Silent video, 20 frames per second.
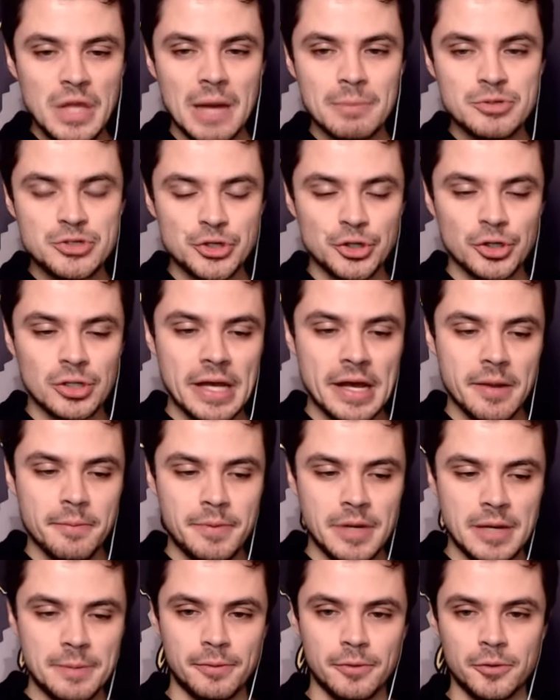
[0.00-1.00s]
I'm sure a lot
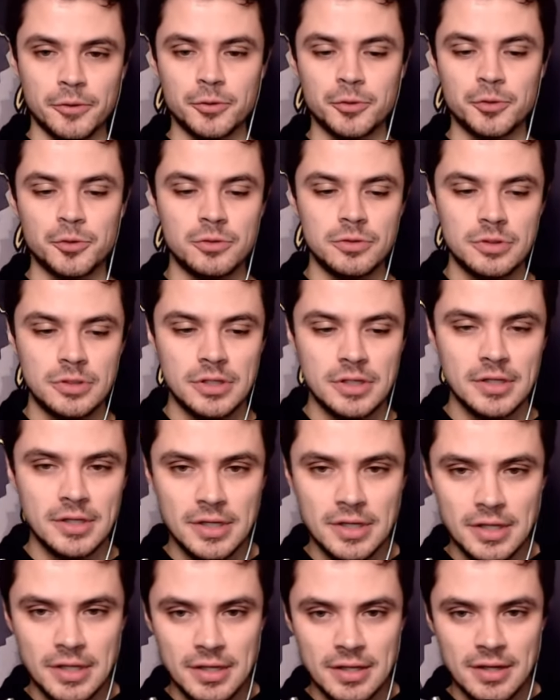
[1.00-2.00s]
of people who,
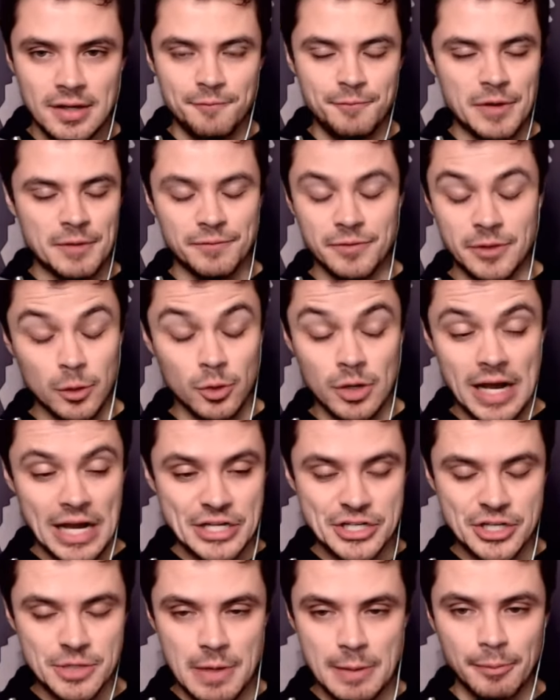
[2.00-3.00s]
if there were
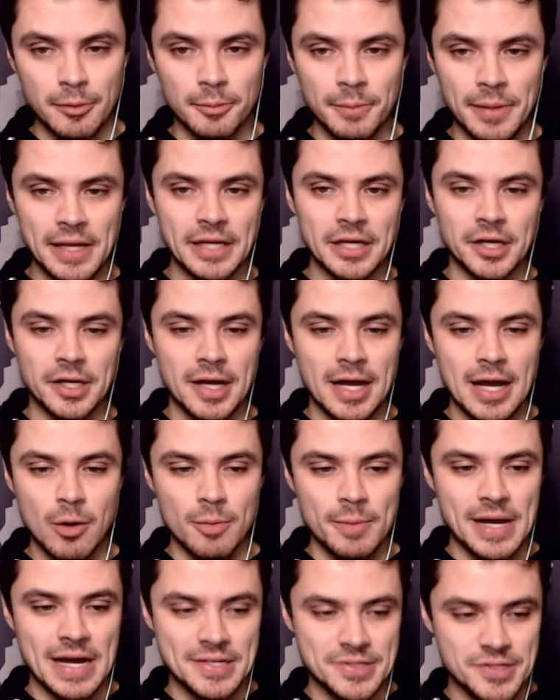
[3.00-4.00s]
actually people betting on
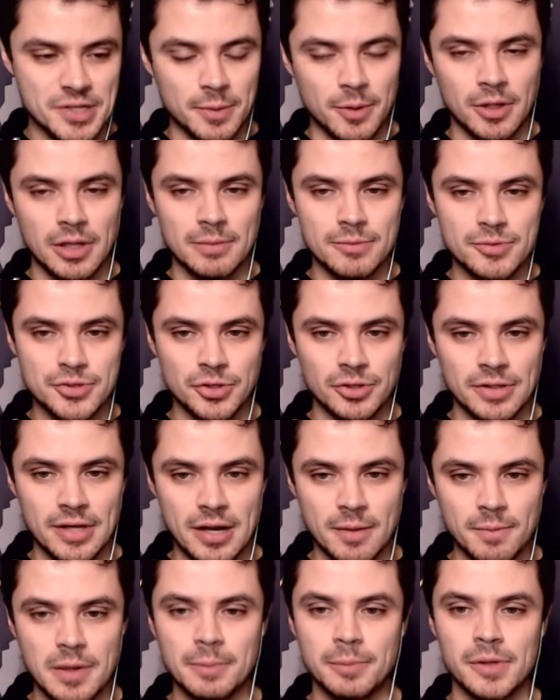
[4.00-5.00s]
Iowa basketball, I'm sure a
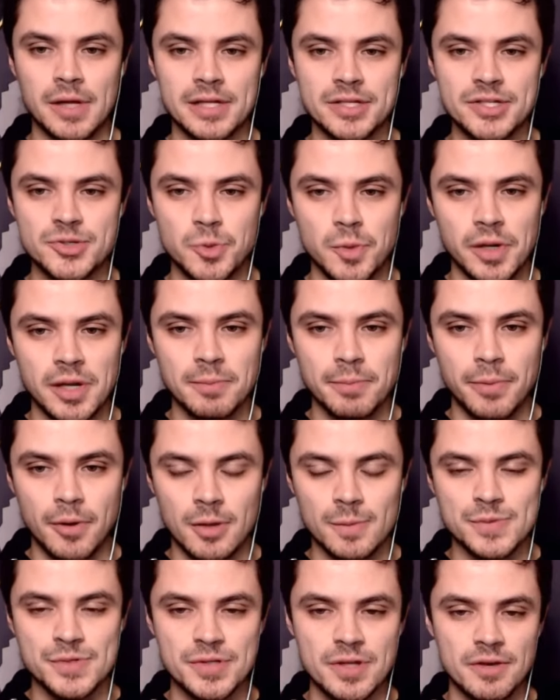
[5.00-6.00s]
lot of people had sweaty
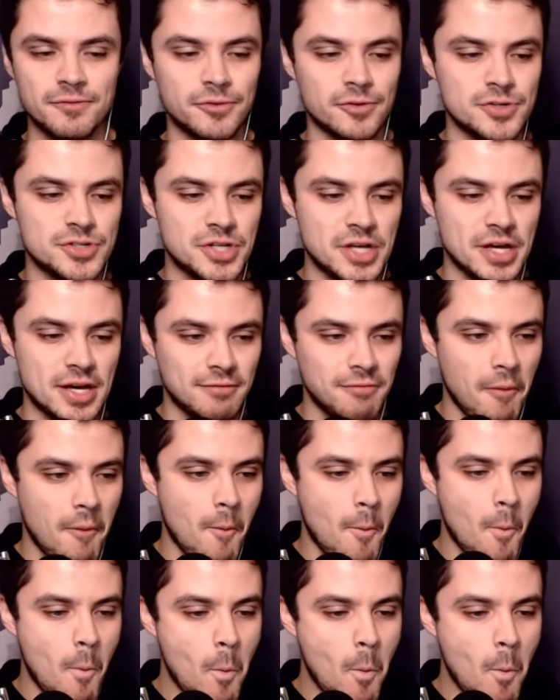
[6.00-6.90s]
palms in that first half.